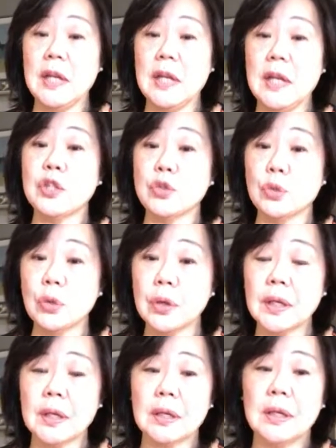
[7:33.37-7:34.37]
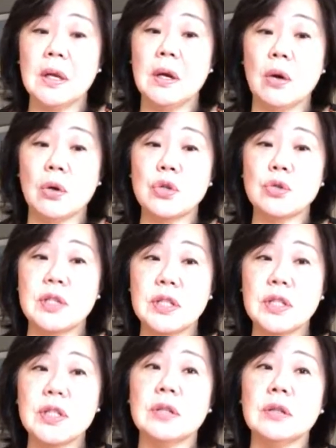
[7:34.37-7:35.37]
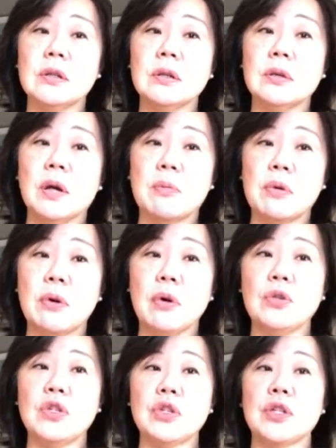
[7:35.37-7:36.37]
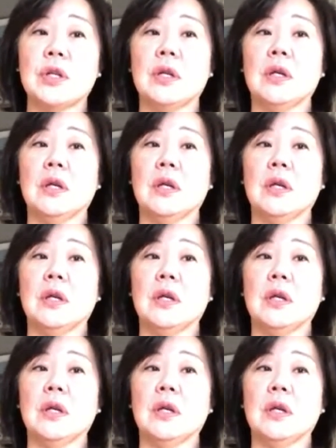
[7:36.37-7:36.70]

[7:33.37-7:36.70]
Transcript: historic or traditional approach